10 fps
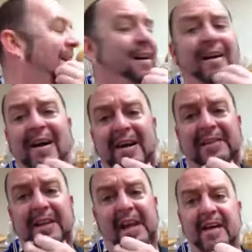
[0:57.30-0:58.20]
All right,
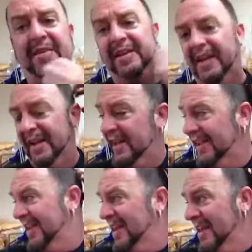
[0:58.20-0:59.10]
it's 11.
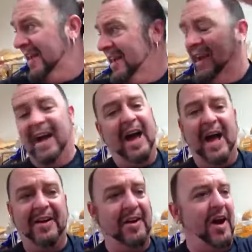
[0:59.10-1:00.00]

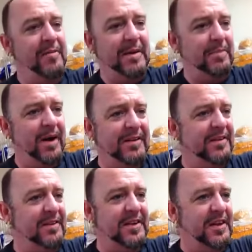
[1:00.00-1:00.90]
I don't know, how many
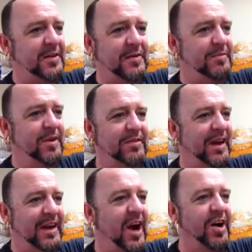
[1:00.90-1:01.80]
boxes do you think we've moved?
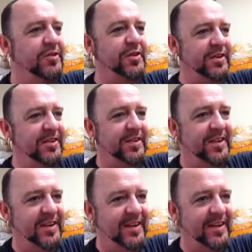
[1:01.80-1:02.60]
Like hundreds.